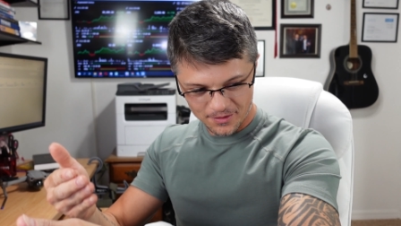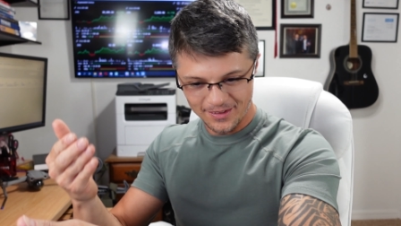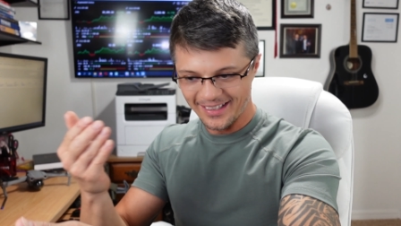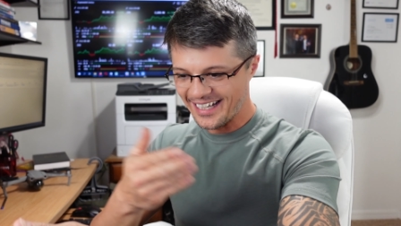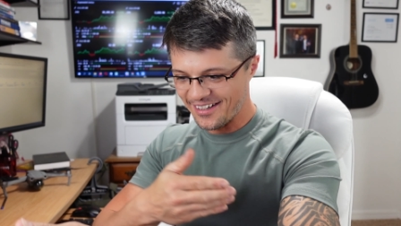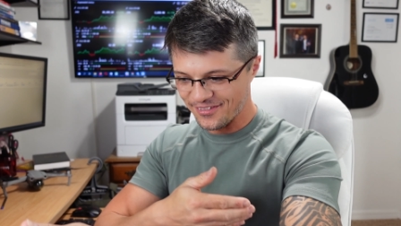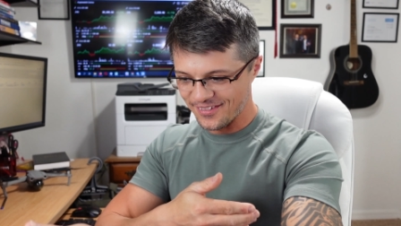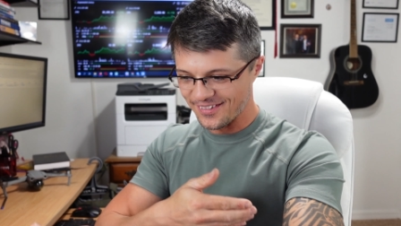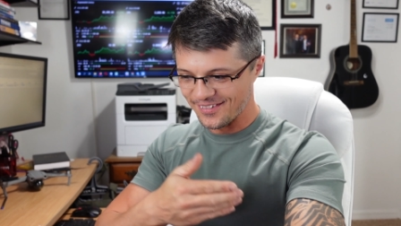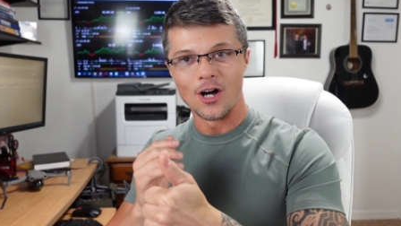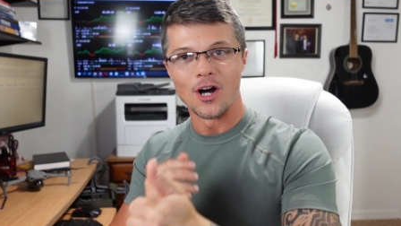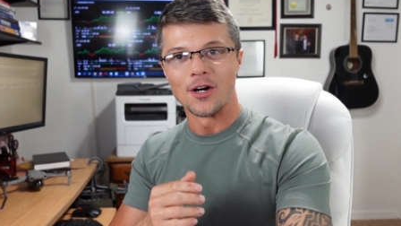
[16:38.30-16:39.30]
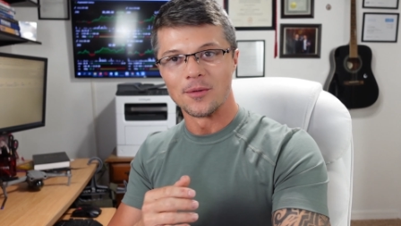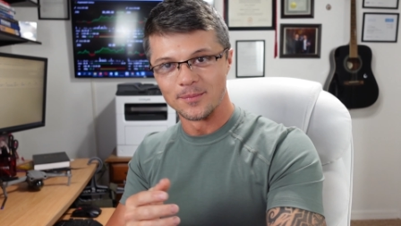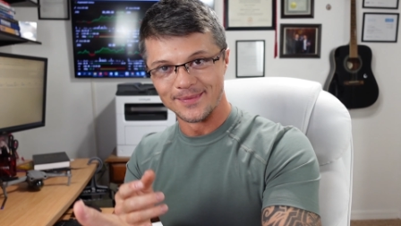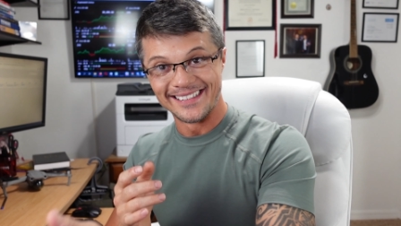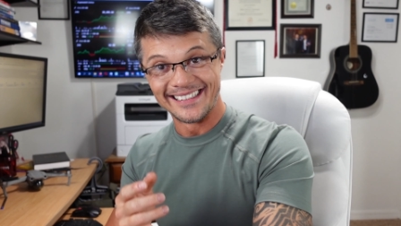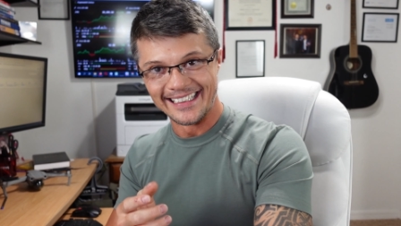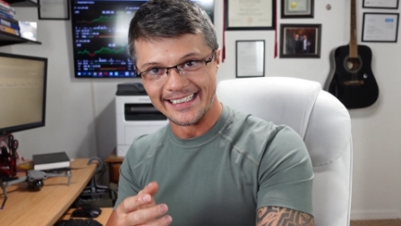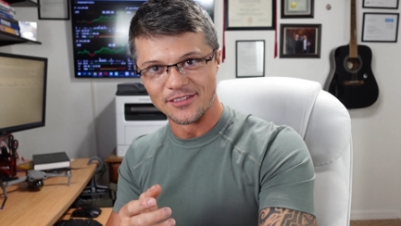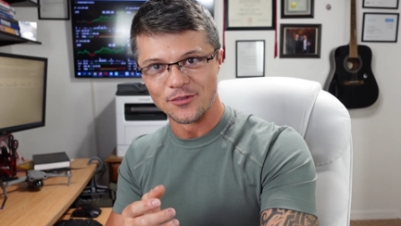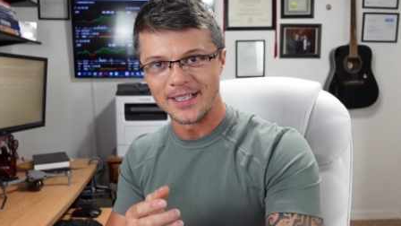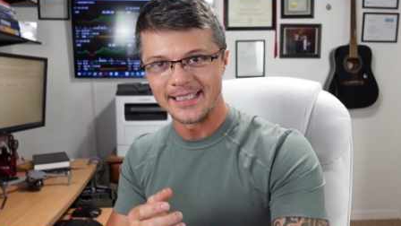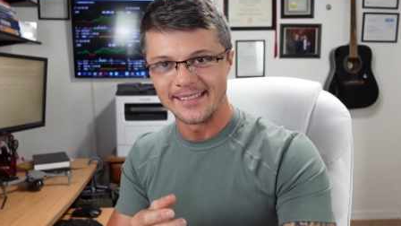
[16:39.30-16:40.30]
left arm
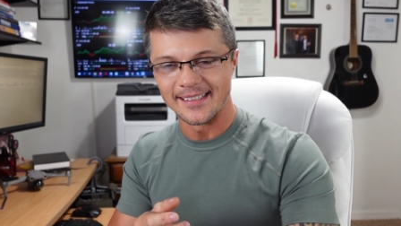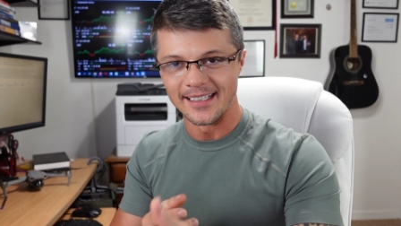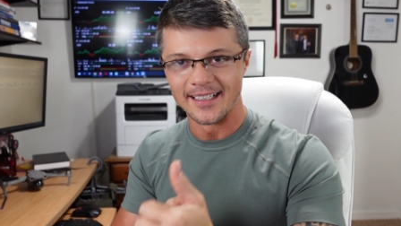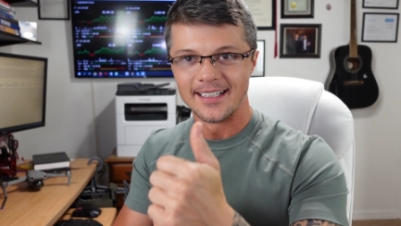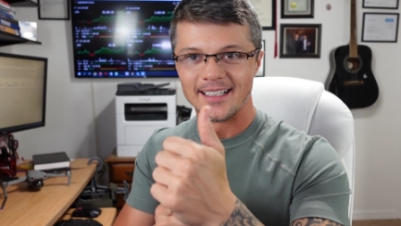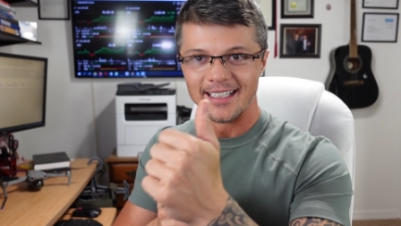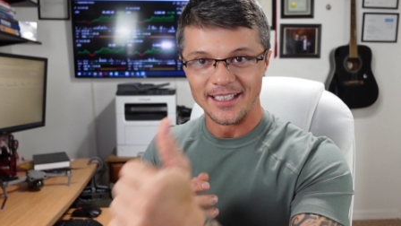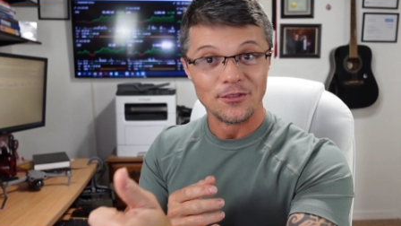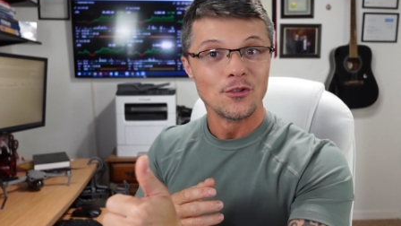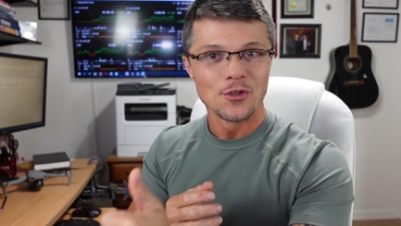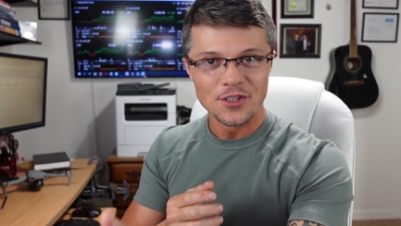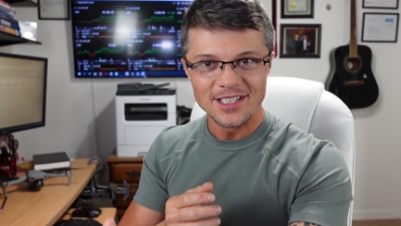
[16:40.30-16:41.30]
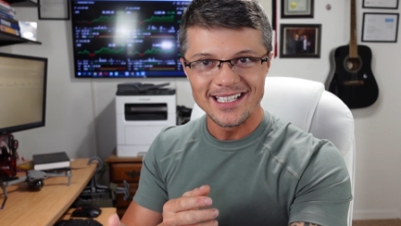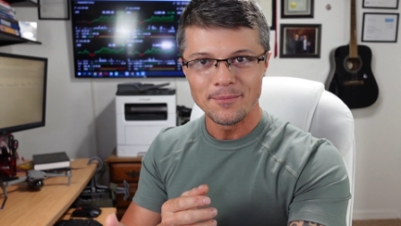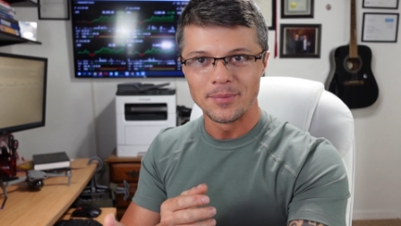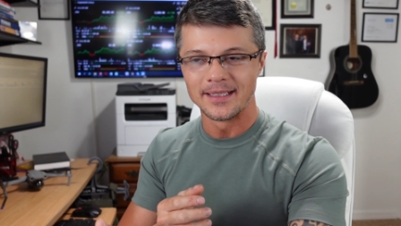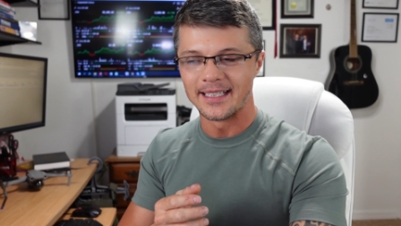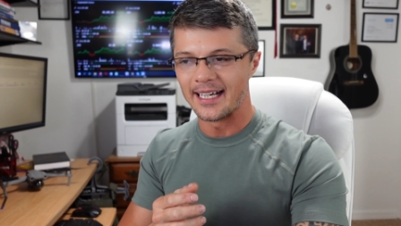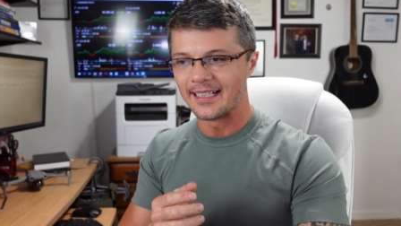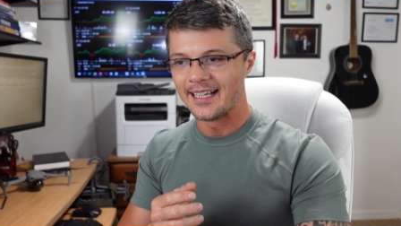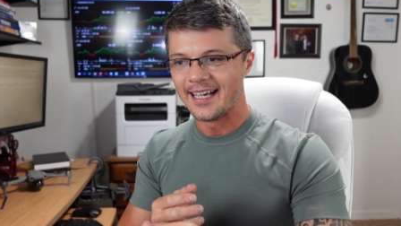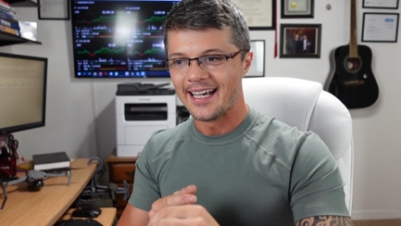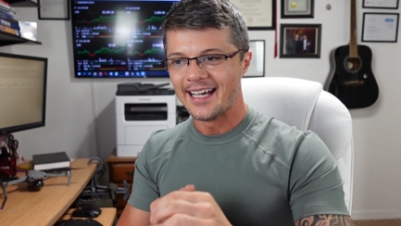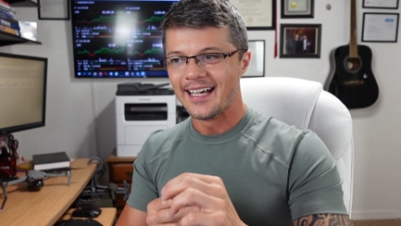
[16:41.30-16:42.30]
is resting if you stipple that
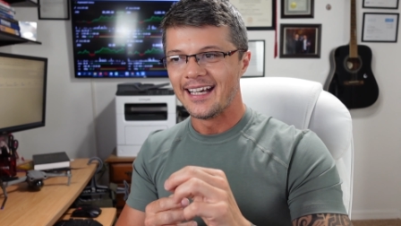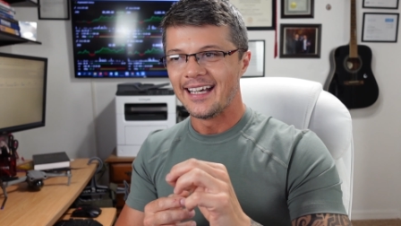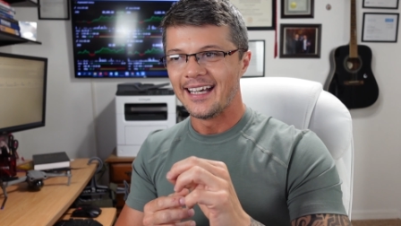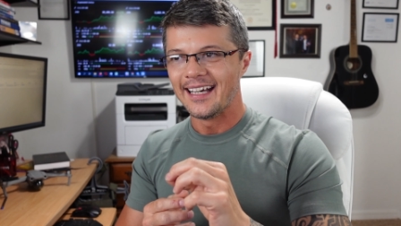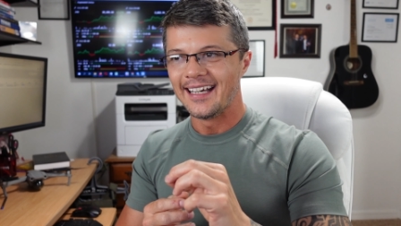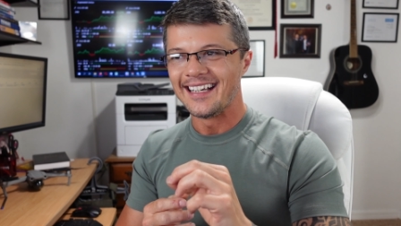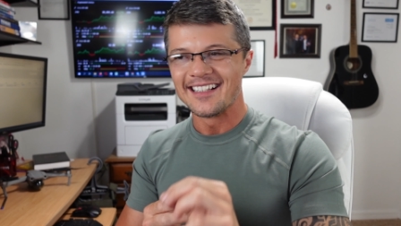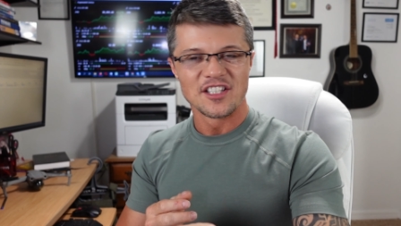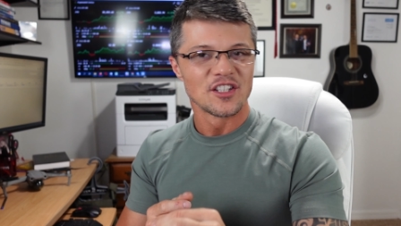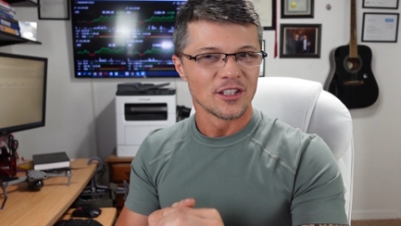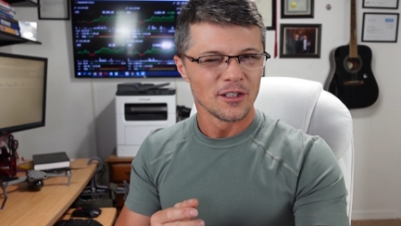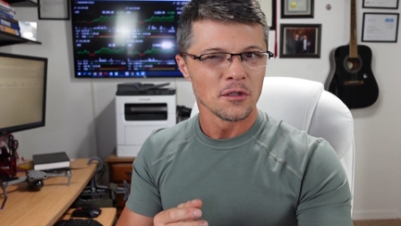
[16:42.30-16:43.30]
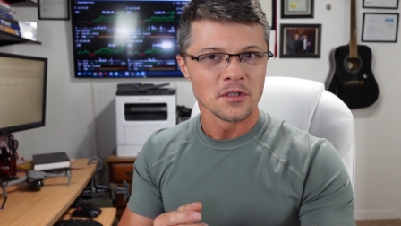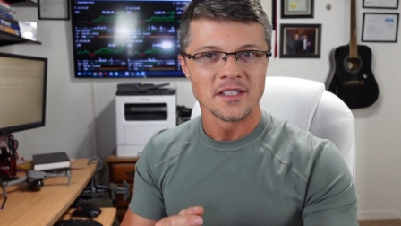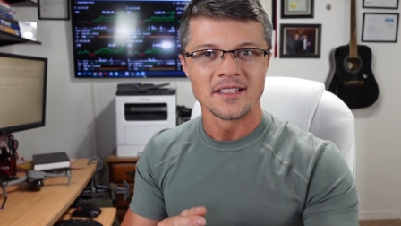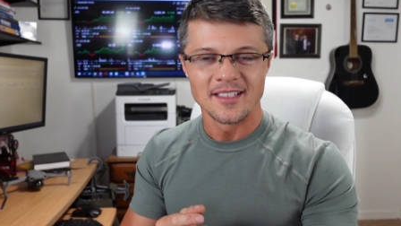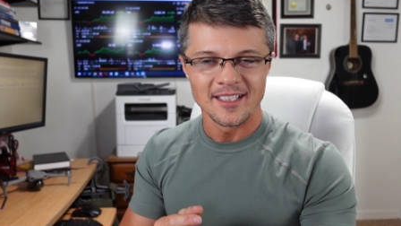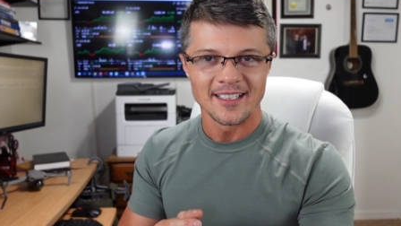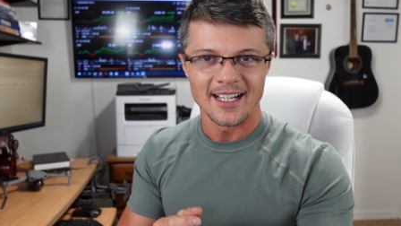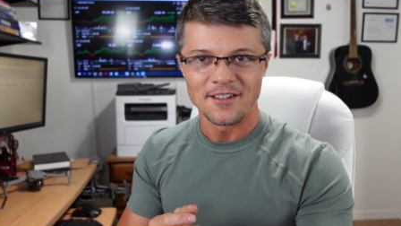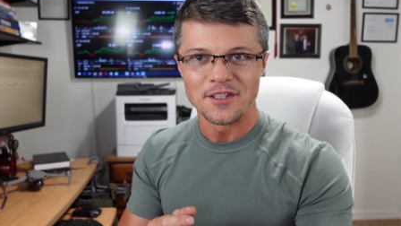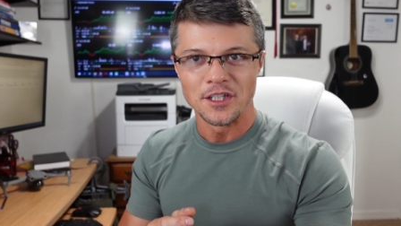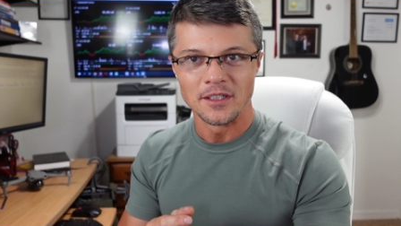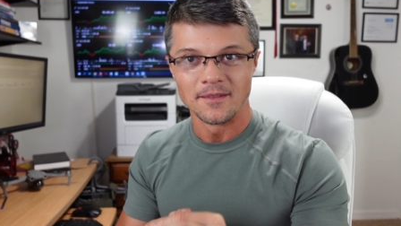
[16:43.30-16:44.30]
it's the closest thing that
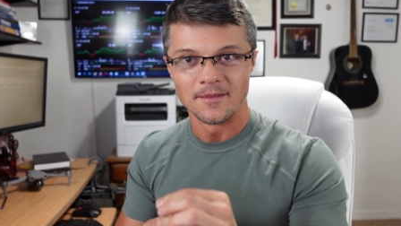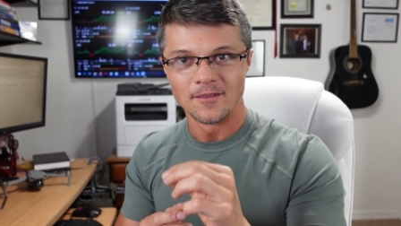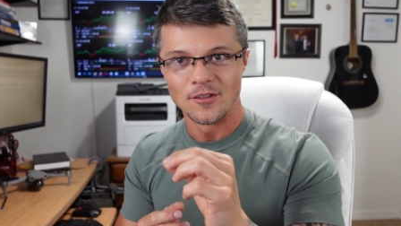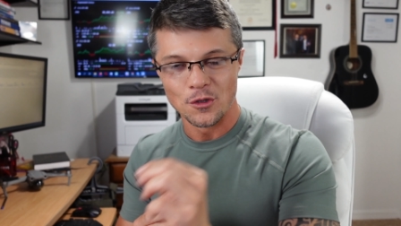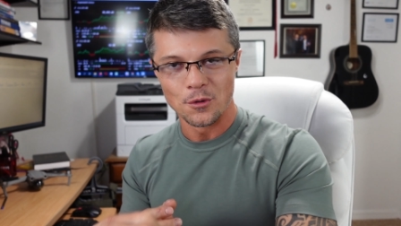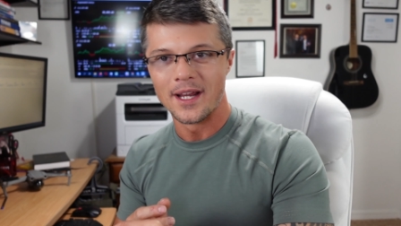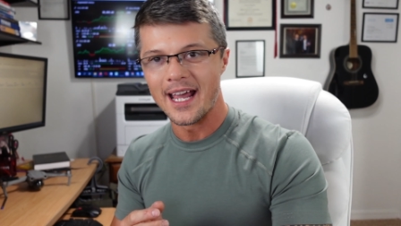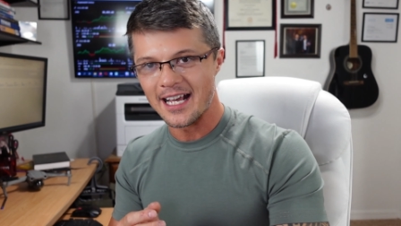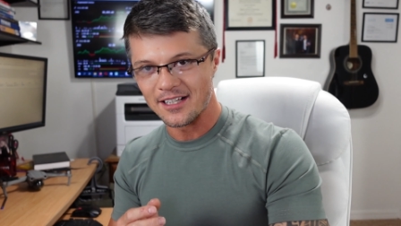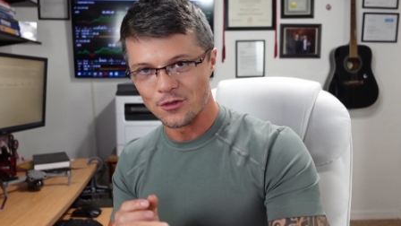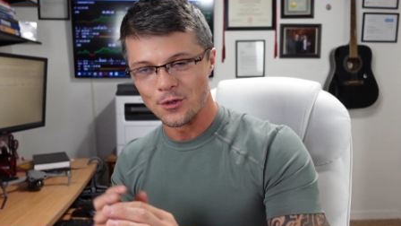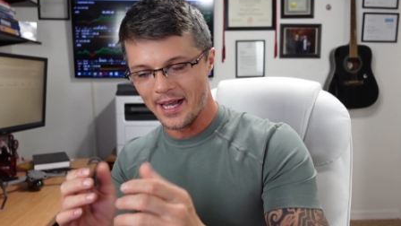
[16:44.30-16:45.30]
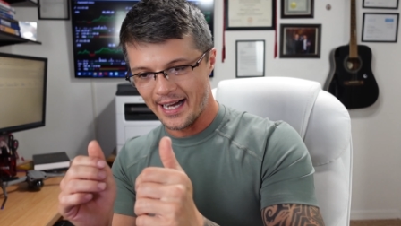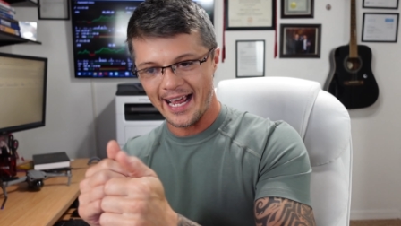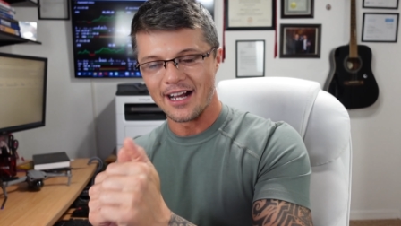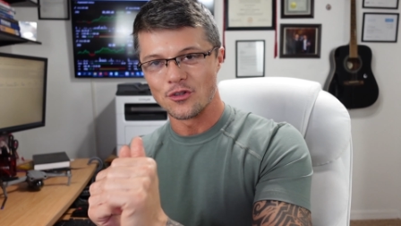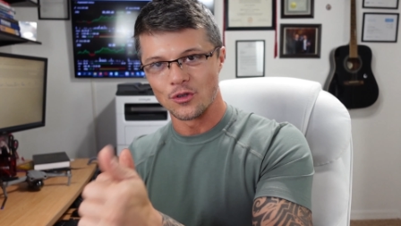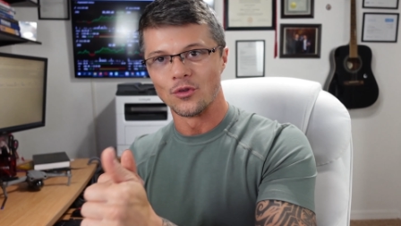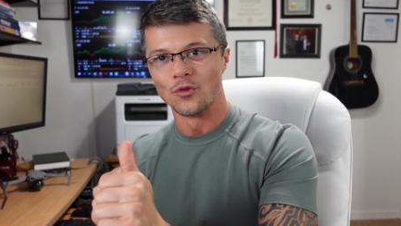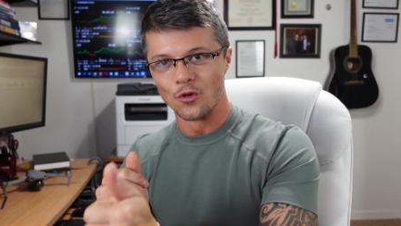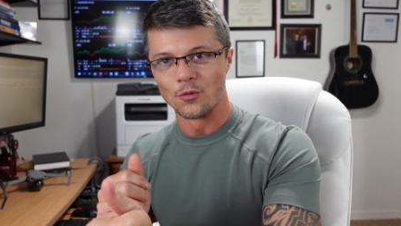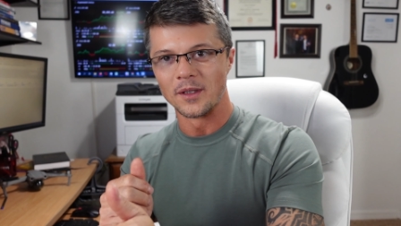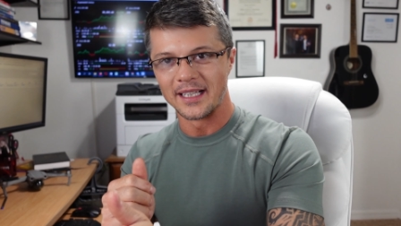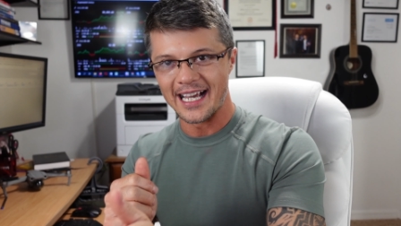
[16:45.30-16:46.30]
I've seen to get to an actual
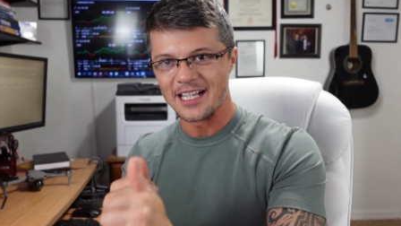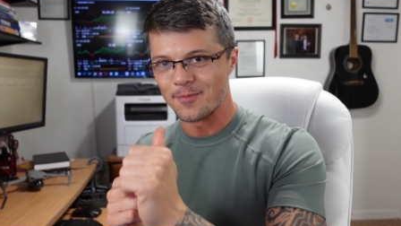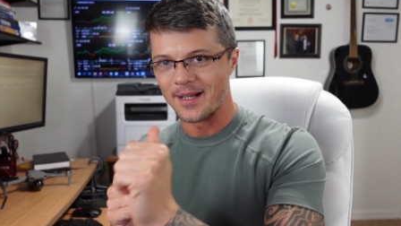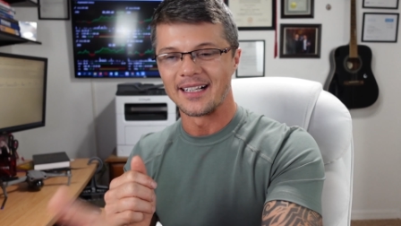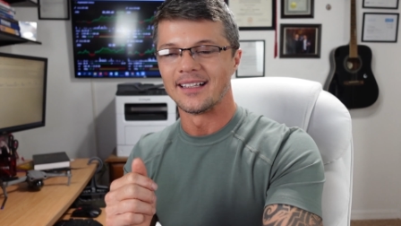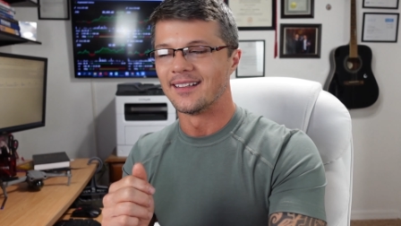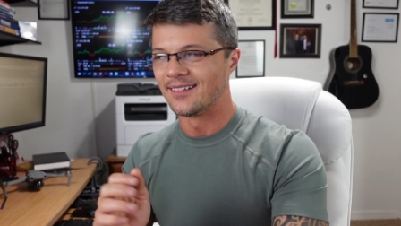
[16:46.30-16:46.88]
normal gas pedal